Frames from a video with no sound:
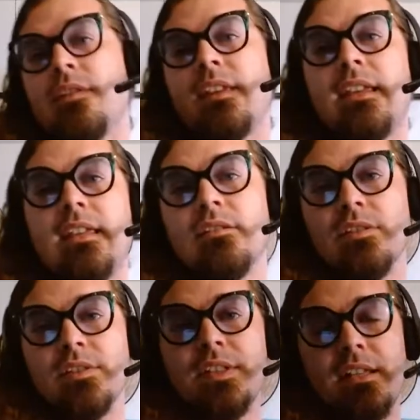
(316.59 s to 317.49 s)
on the
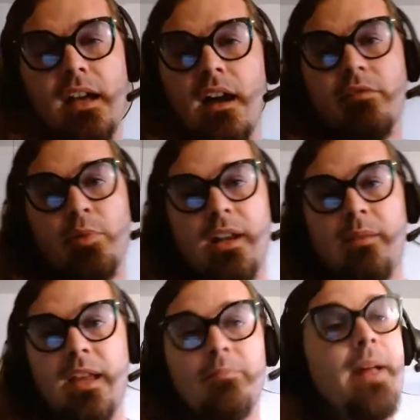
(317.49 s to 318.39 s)
heels of a pretty
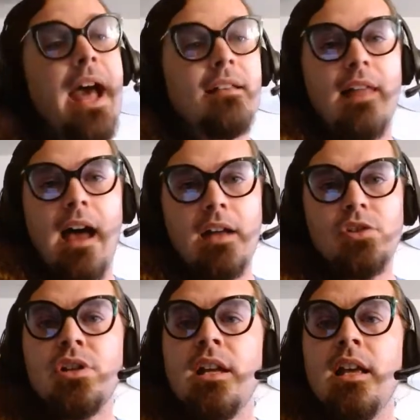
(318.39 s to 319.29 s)
big
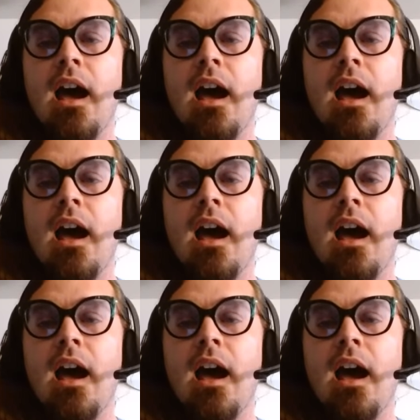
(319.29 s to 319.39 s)
backlash